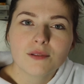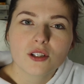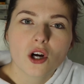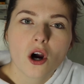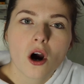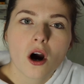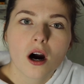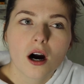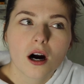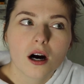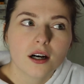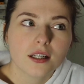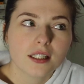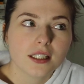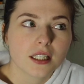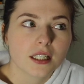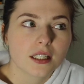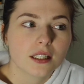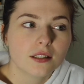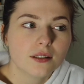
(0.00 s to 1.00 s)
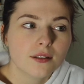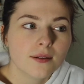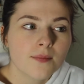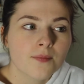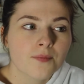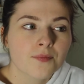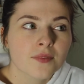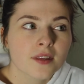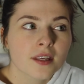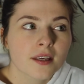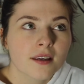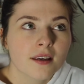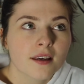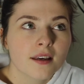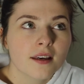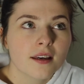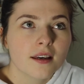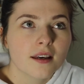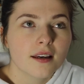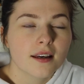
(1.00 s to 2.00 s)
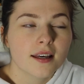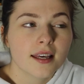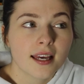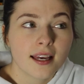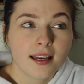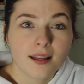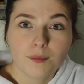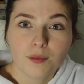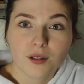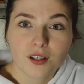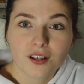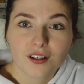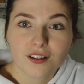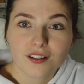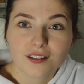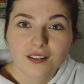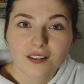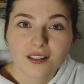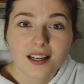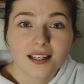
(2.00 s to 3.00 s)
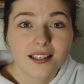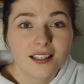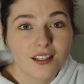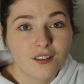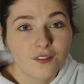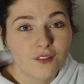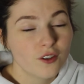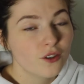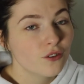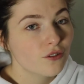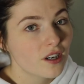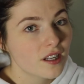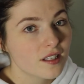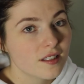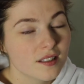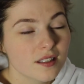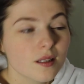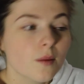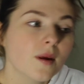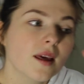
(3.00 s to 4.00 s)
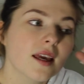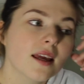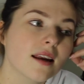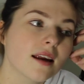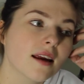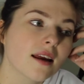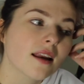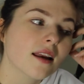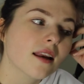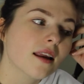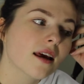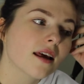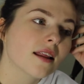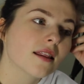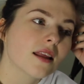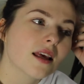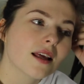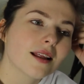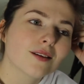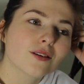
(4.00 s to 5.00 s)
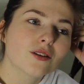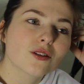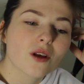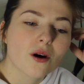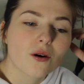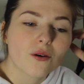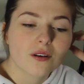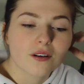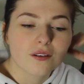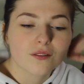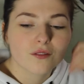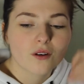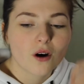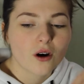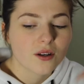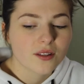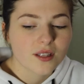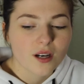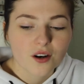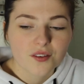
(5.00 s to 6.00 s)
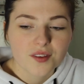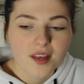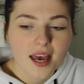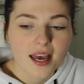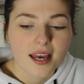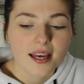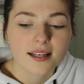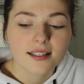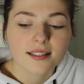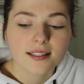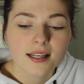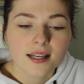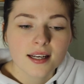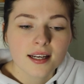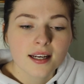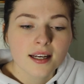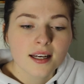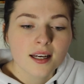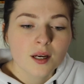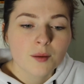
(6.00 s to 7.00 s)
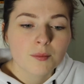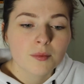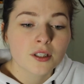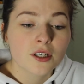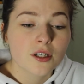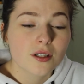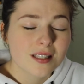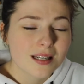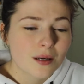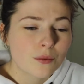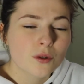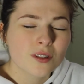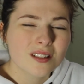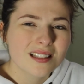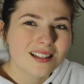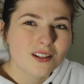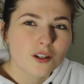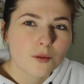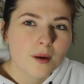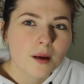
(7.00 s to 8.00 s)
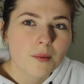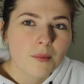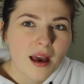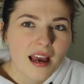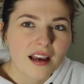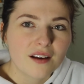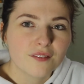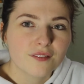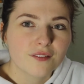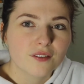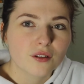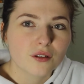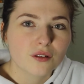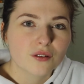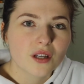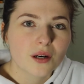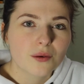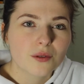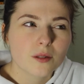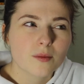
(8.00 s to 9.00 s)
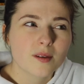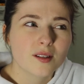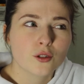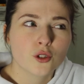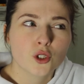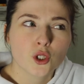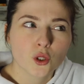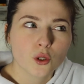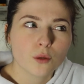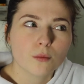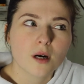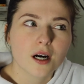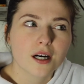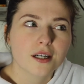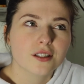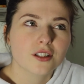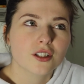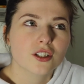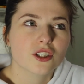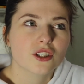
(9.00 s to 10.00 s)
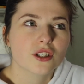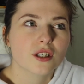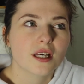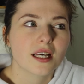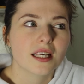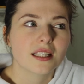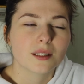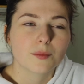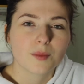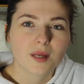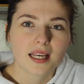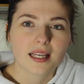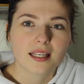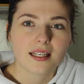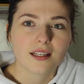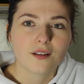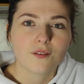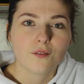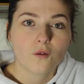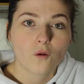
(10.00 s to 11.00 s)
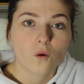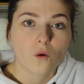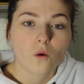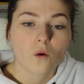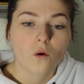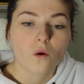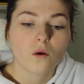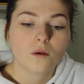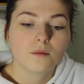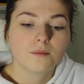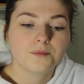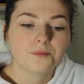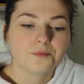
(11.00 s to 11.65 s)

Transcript: to cardio, again, because I did a few runs in the beginning and then sort of knocked that on the head, because that was a little bit painful. That was a bit too much in the beginning for